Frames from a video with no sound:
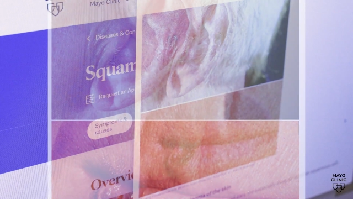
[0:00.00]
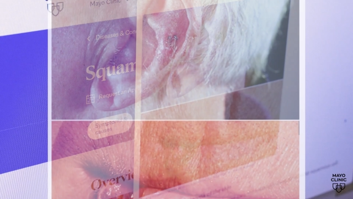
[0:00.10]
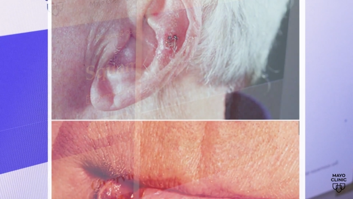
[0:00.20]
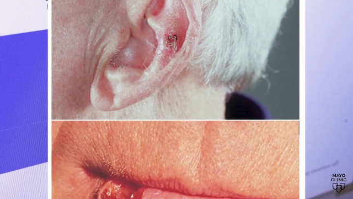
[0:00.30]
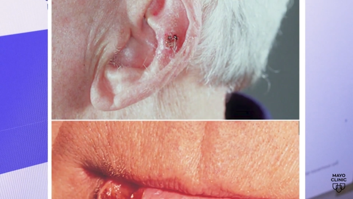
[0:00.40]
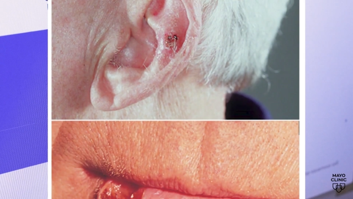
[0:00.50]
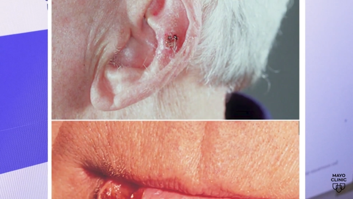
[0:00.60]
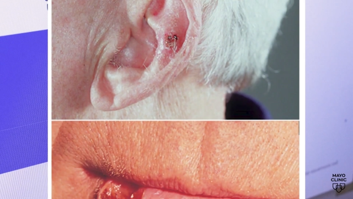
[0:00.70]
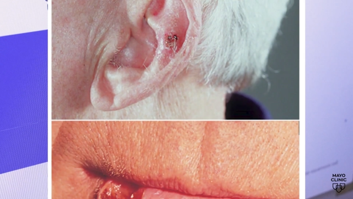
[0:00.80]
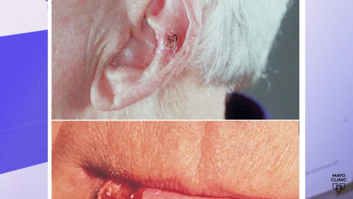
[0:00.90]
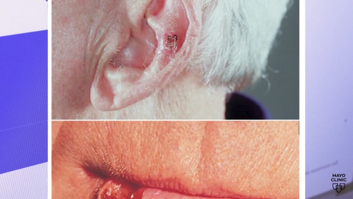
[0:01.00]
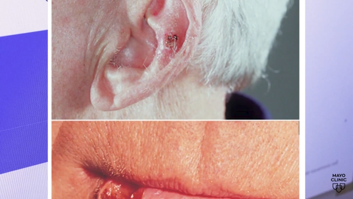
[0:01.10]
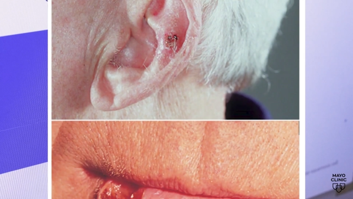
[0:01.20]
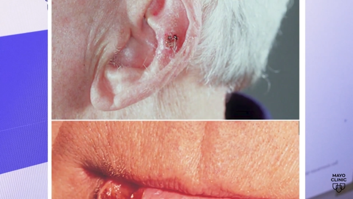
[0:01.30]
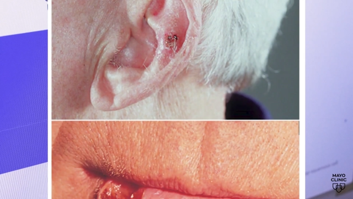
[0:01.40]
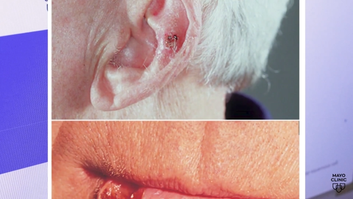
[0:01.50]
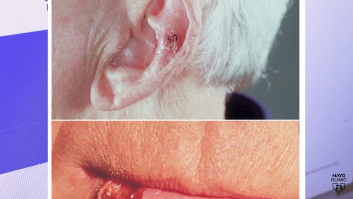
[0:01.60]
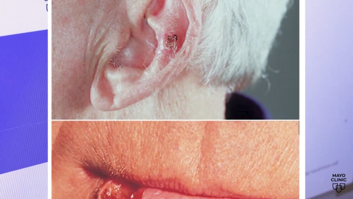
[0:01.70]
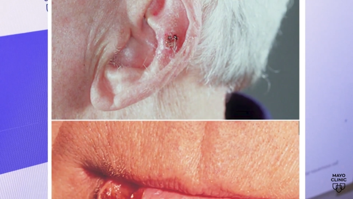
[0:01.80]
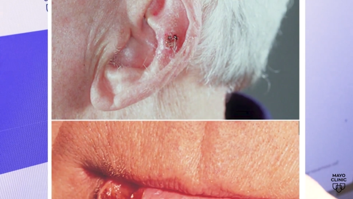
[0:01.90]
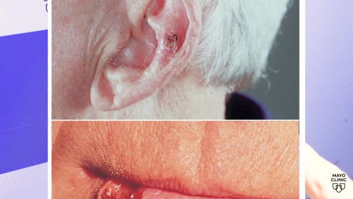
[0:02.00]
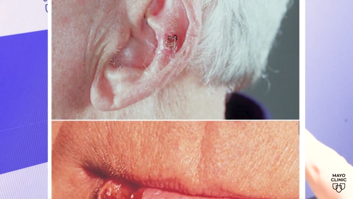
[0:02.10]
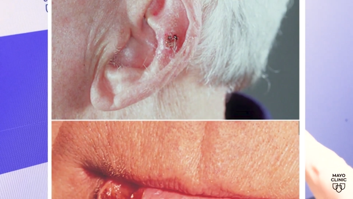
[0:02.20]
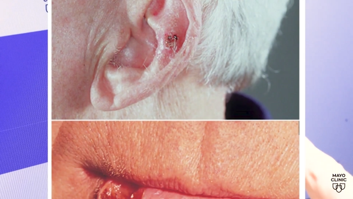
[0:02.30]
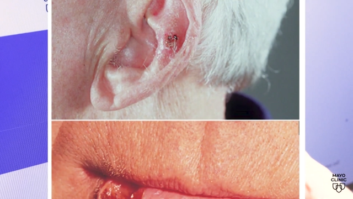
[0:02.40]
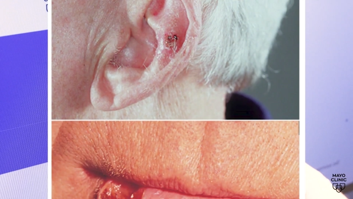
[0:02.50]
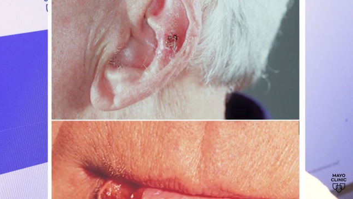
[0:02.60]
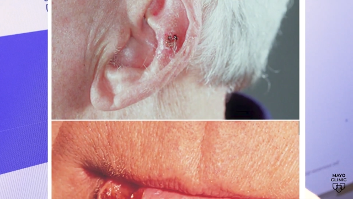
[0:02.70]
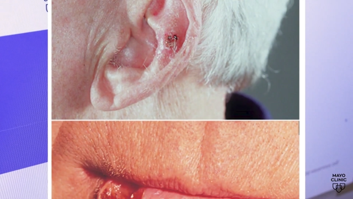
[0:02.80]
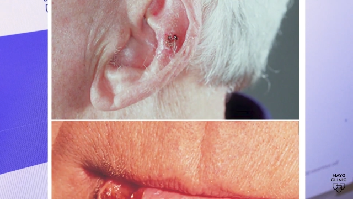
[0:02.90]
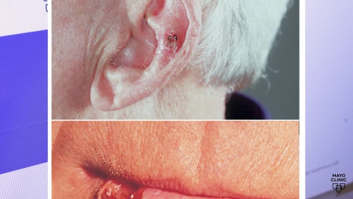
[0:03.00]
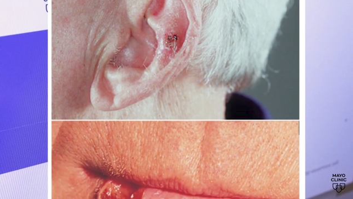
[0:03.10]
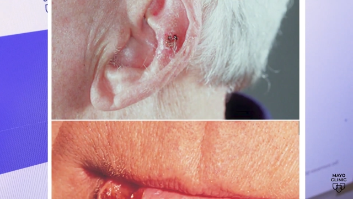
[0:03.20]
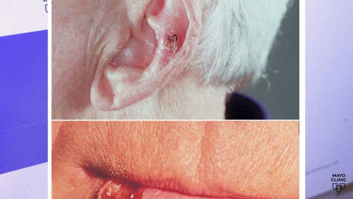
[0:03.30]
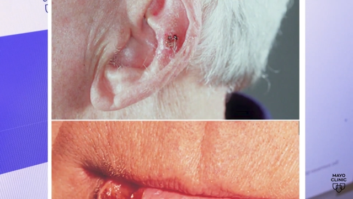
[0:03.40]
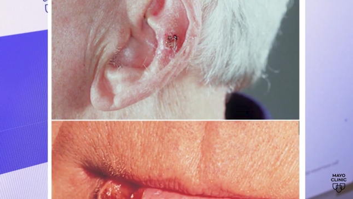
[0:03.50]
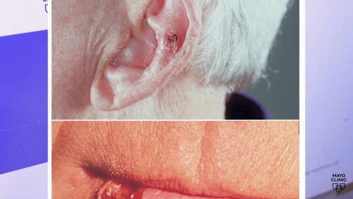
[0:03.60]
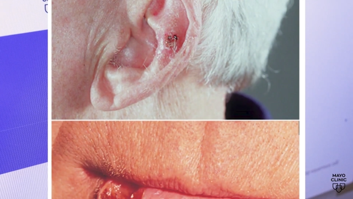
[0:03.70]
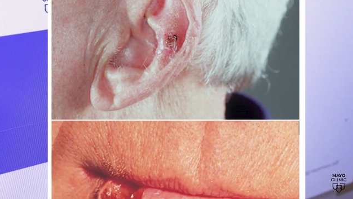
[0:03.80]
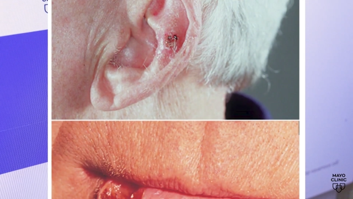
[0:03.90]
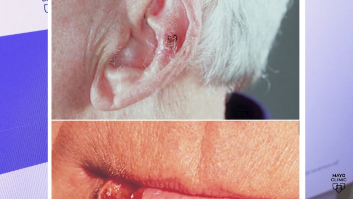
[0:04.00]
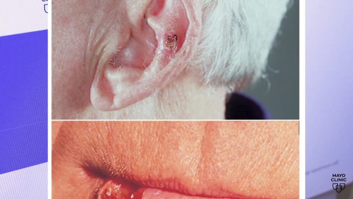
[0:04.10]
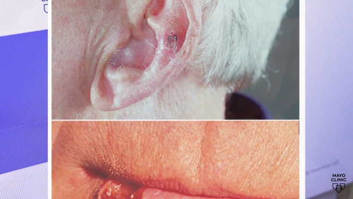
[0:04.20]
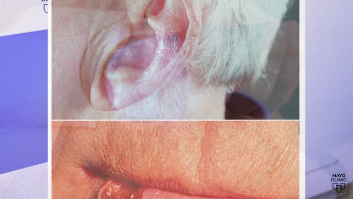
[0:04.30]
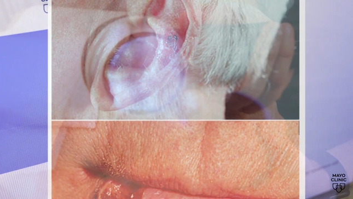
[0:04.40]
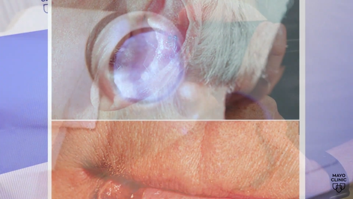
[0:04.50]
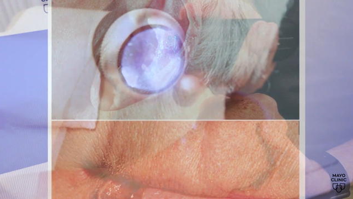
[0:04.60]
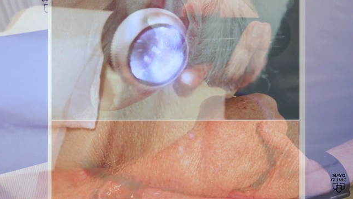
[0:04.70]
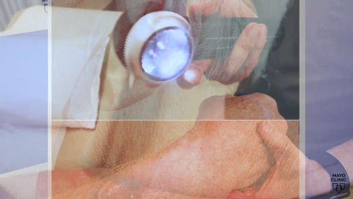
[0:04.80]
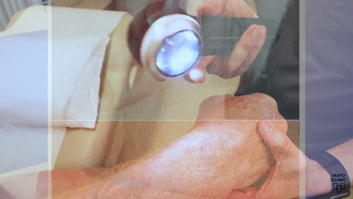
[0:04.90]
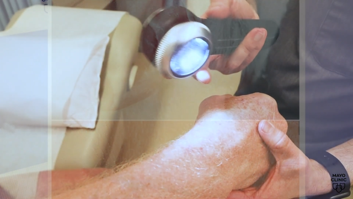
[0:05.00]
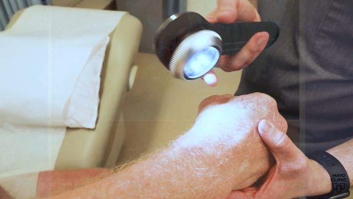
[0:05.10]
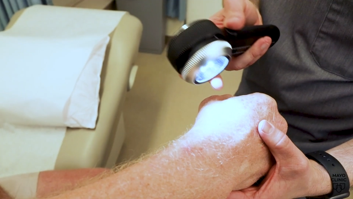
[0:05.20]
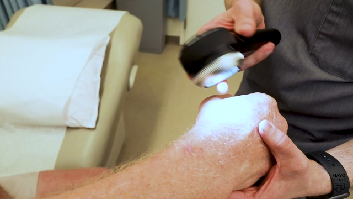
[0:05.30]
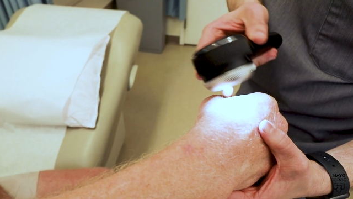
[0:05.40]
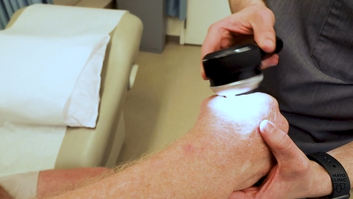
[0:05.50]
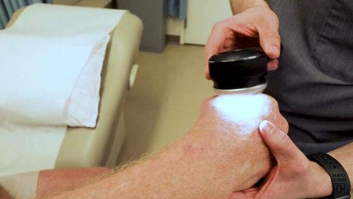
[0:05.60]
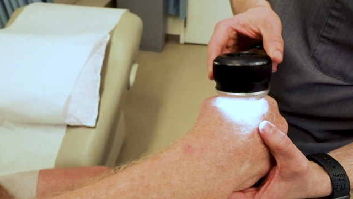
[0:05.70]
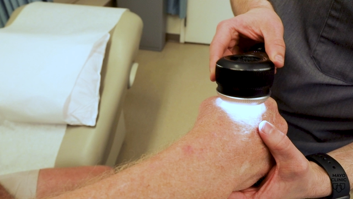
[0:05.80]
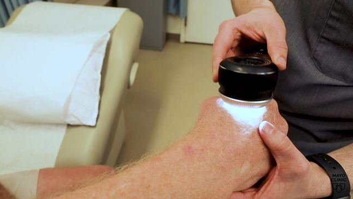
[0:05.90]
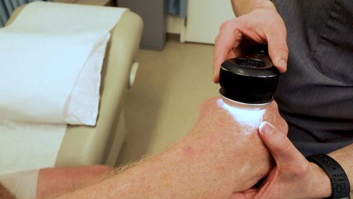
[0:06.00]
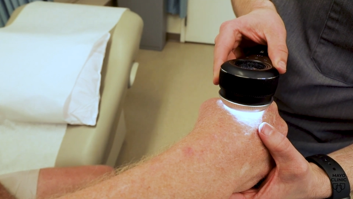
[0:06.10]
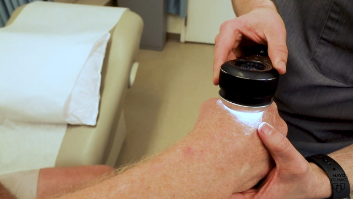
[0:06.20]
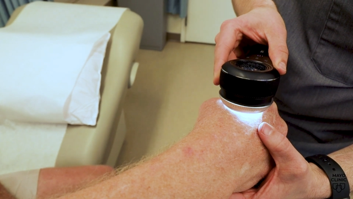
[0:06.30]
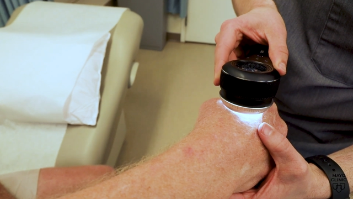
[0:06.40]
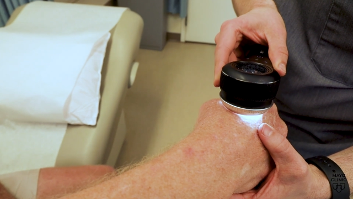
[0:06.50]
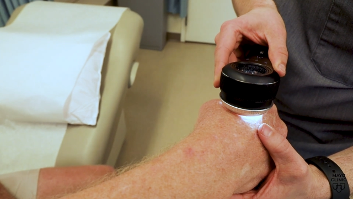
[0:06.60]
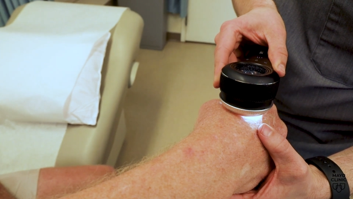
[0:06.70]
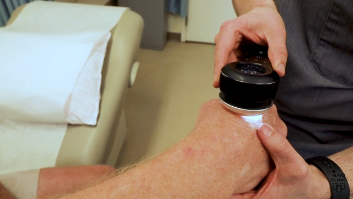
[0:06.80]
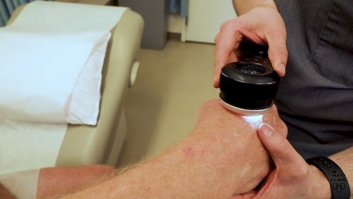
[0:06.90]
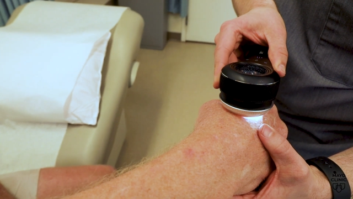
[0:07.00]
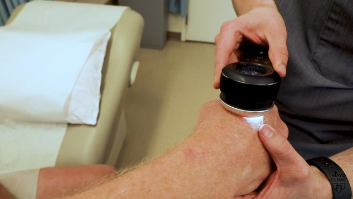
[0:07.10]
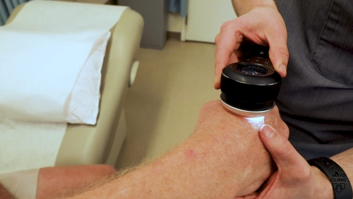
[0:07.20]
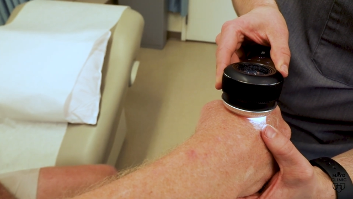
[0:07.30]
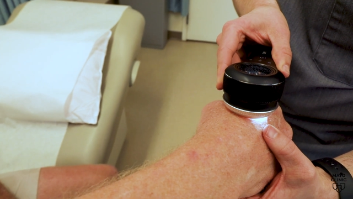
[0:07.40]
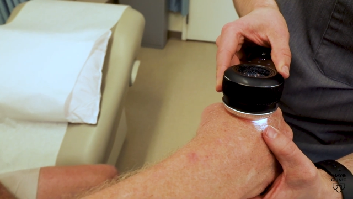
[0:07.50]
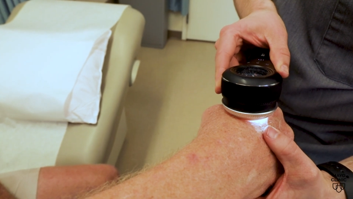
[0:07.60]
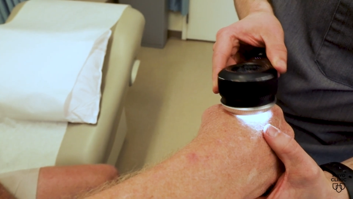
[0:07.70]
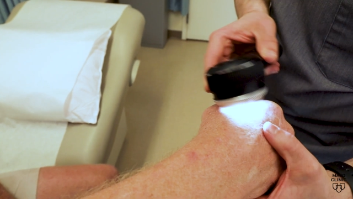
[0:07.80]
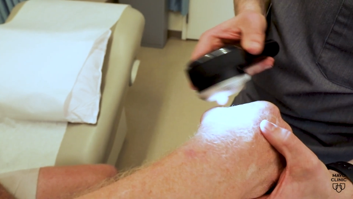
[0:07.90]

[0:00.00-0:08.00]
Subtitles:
[unreadable: no face in view]